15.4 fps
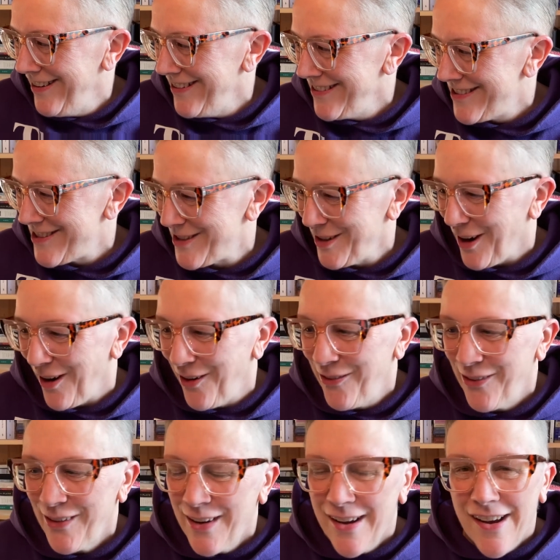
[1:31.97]
So
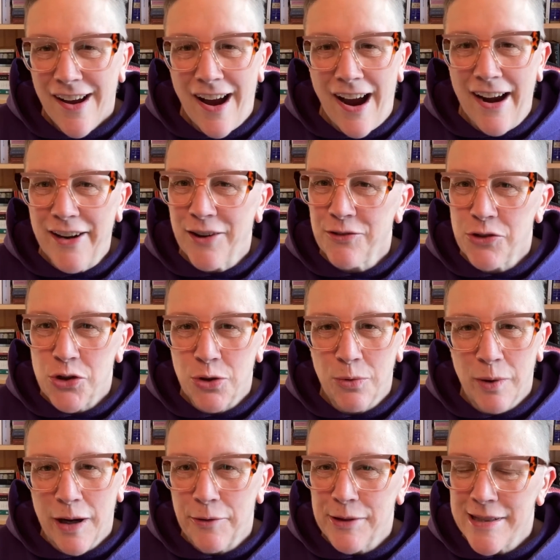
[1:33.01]
I don't do
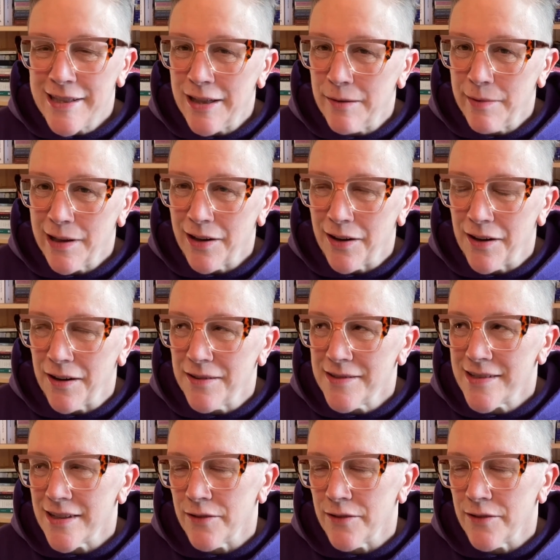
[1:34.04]
well with TBRs.